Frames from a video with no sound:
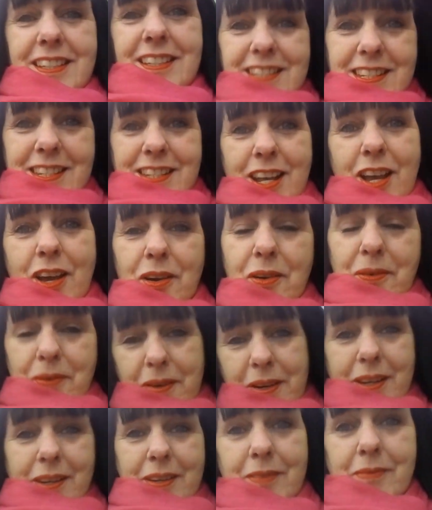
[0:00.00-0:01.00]
So
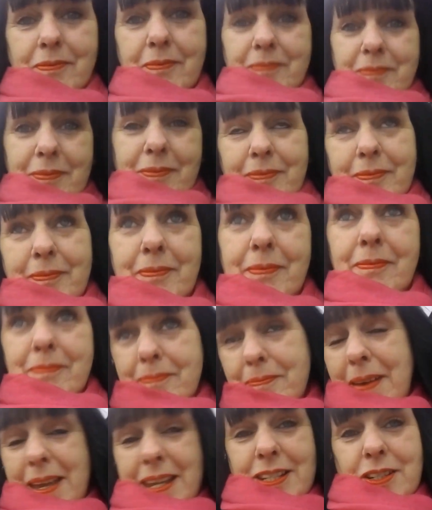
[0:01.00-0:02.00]

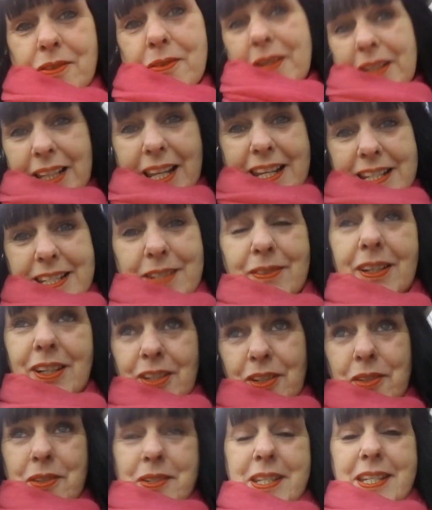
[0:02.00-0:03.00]
may do one later with
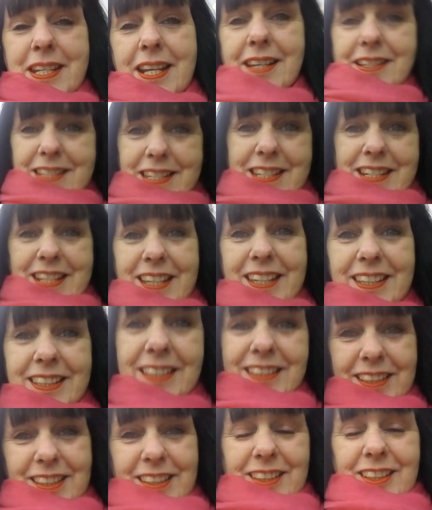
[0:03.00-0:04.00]
Lucy, I'll see.
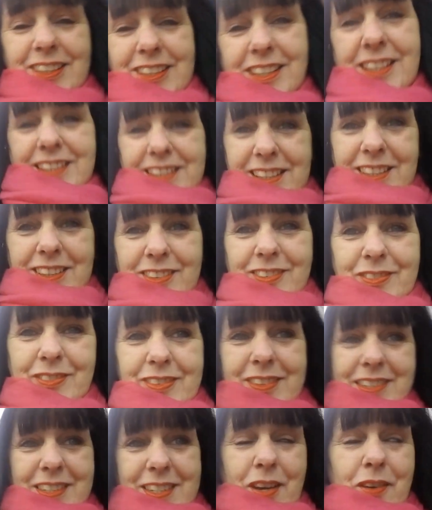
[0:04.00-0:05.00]

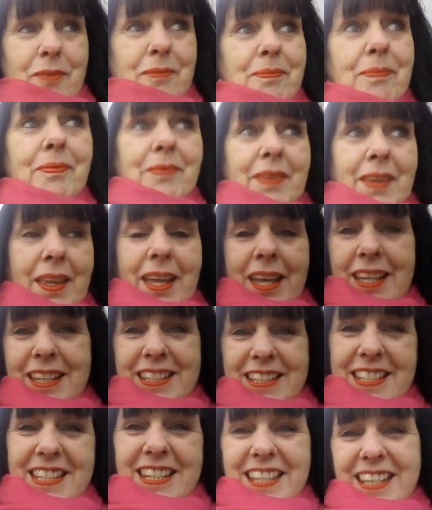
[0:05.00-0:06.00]
So
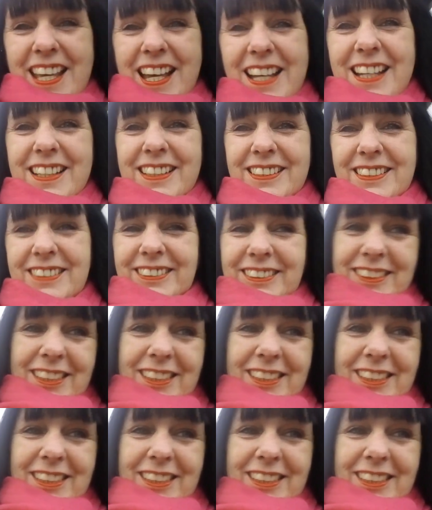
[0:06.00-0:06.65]
see ya.